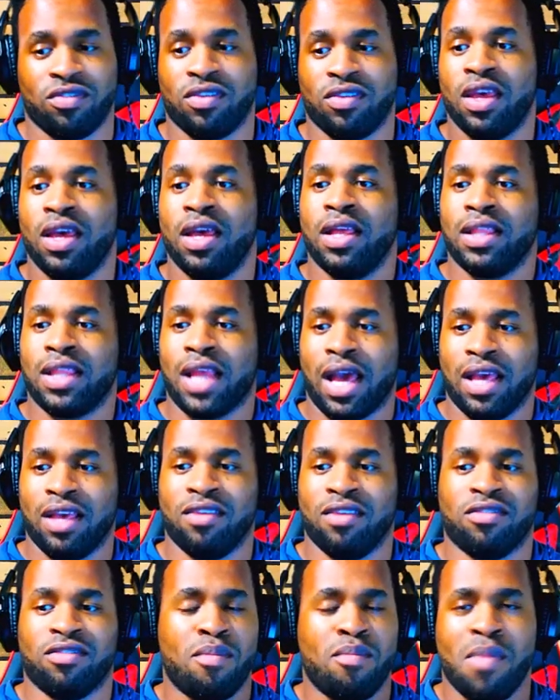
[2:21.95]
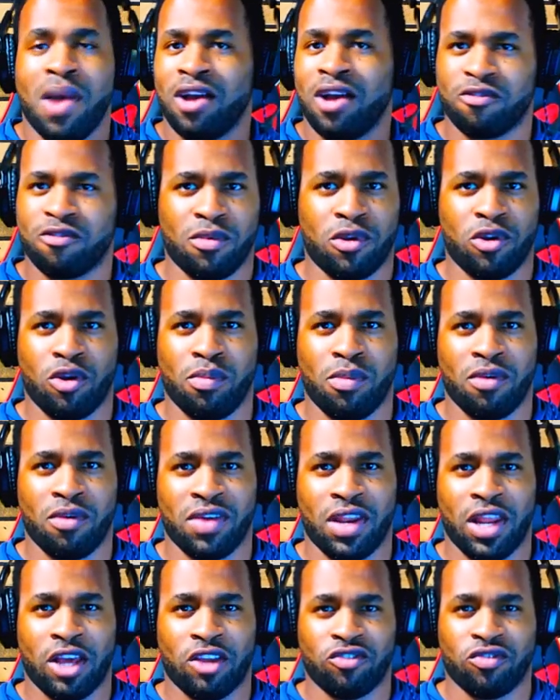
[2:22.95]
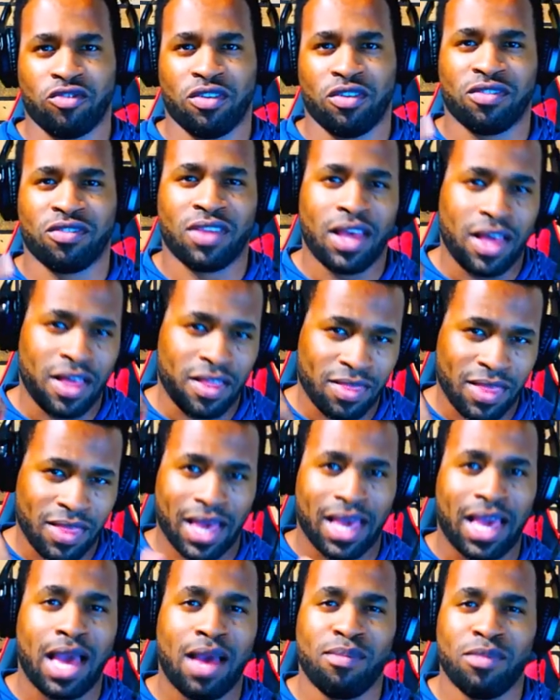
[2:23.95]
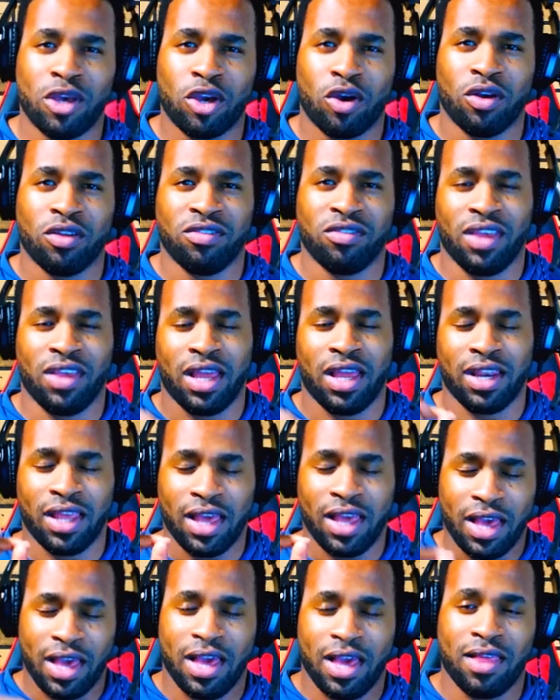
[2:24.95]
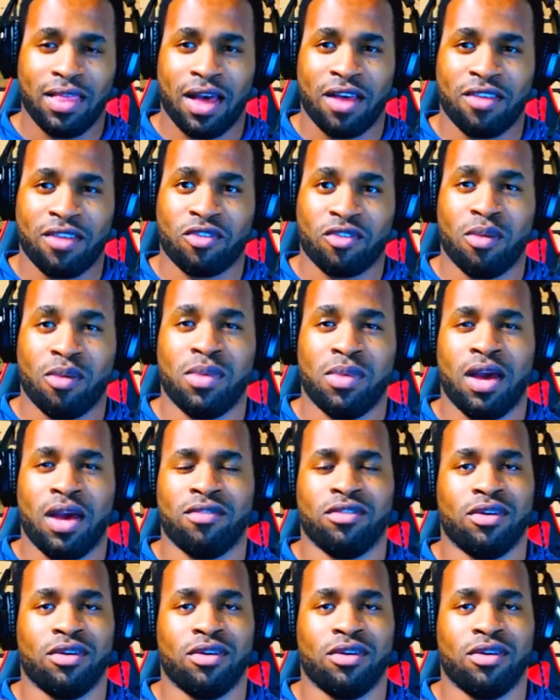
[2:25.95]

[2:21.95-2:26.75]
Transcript: That is the maximum number of electrons that can be contained in that sub-level.